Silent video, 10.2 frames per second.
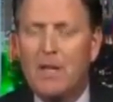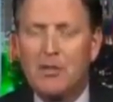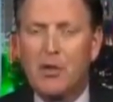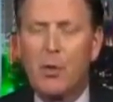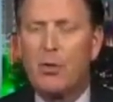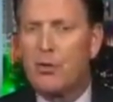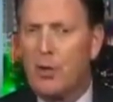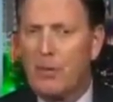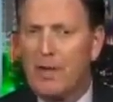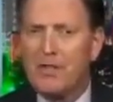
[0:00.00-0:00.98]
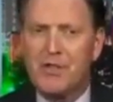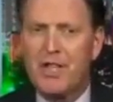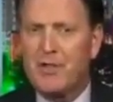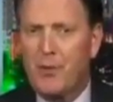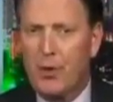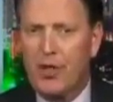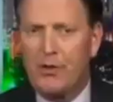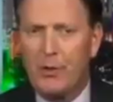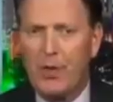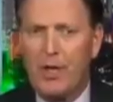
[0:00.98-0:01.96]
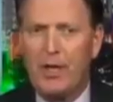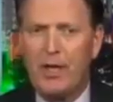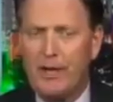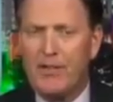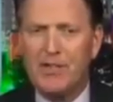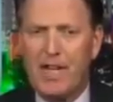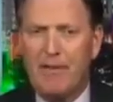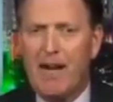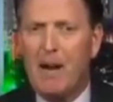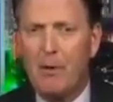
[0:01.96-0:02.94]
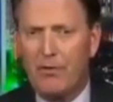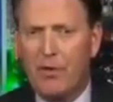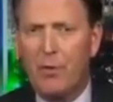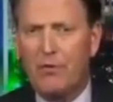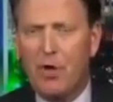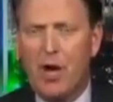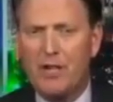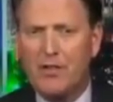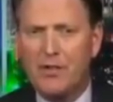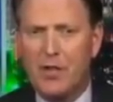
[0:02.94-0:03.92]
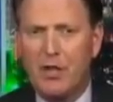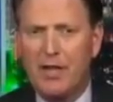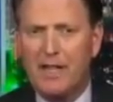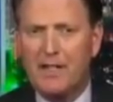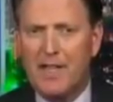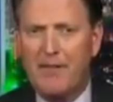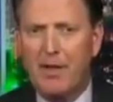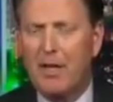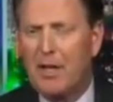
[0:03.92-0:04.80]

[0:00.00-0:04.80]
So which would have been 6:43 in the state of Iowa with caucuses starting at 7.